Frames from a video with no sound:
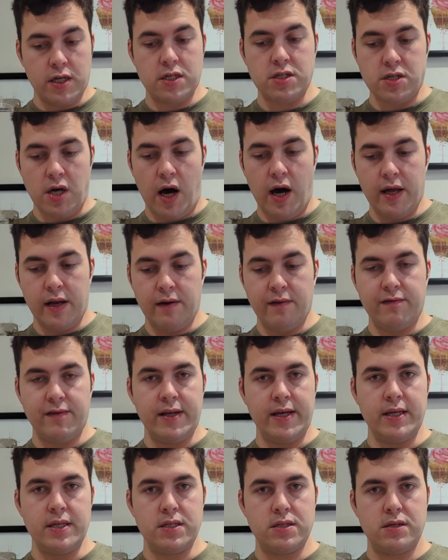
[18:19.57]
side of
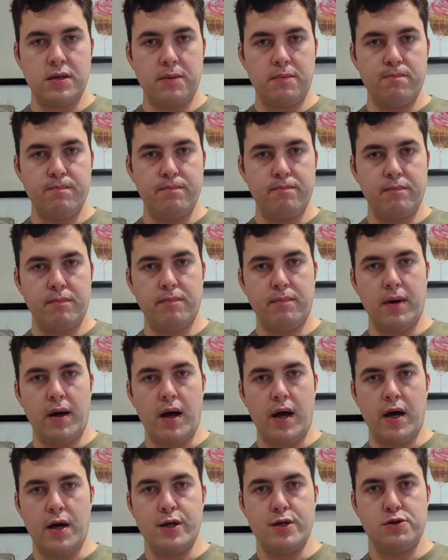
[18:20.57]
these
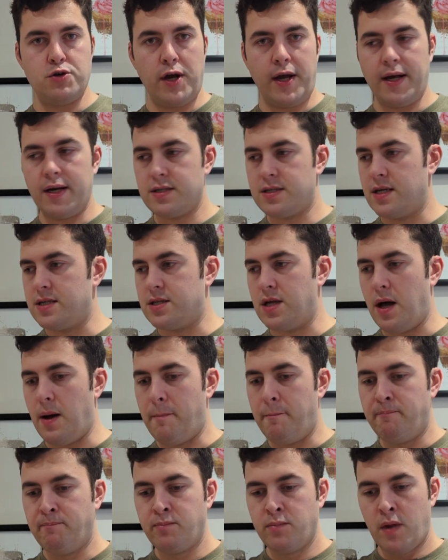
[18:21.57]
drinks, is that